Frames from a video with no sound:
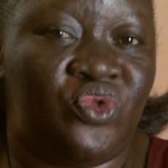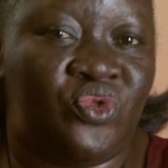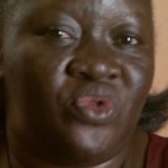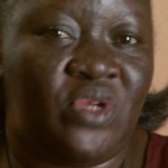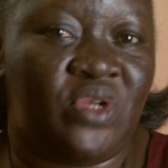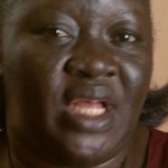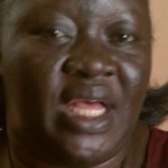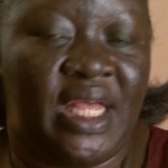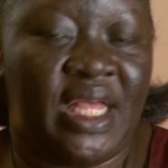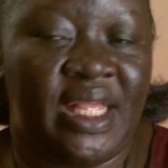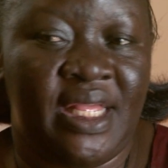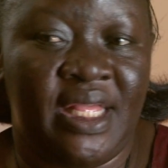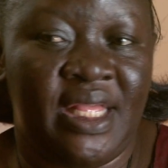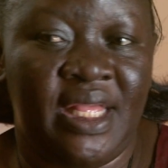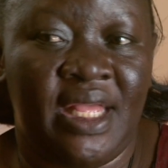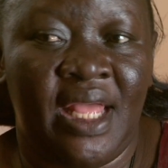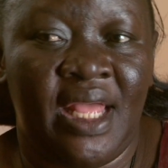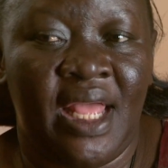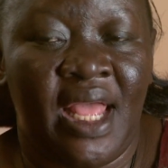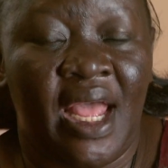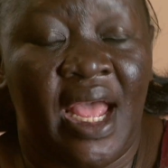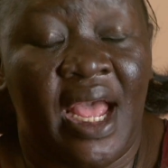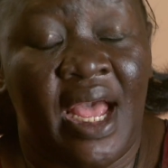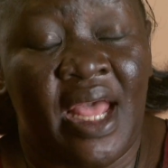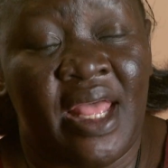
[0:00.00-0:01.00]
July,
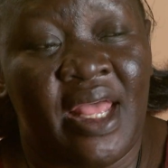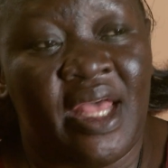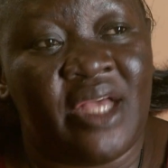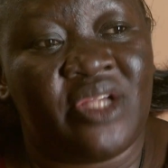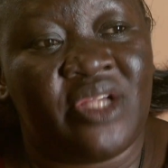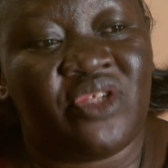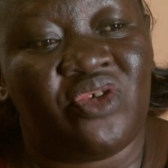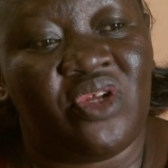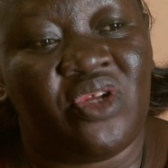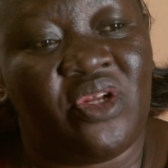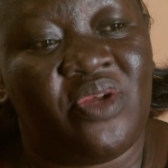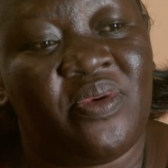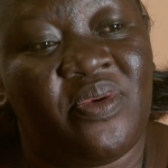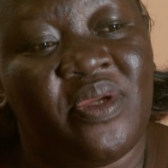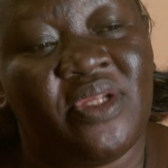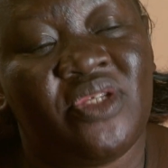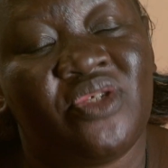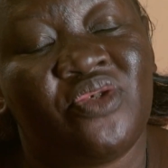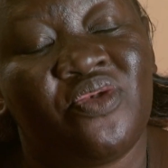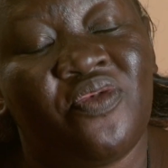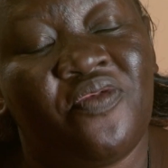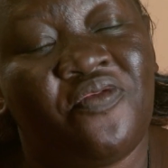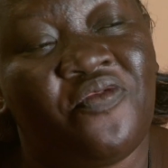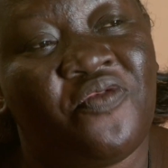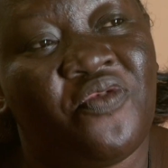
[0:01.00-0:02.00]
I actually
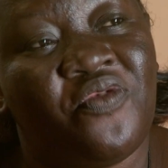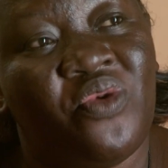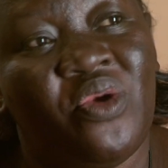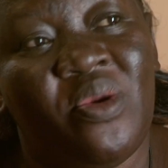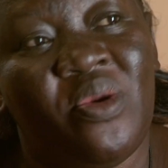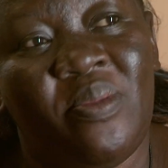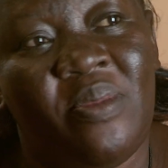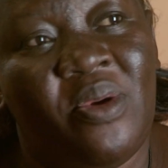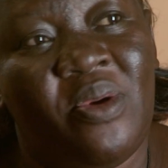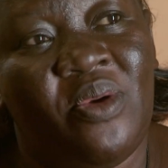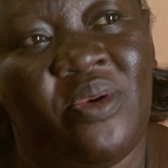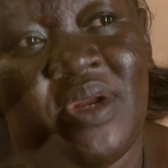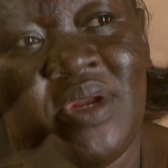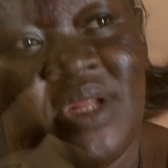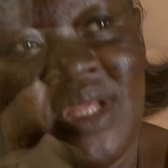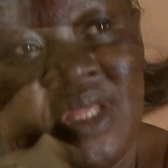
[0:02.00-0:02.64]
went to full blown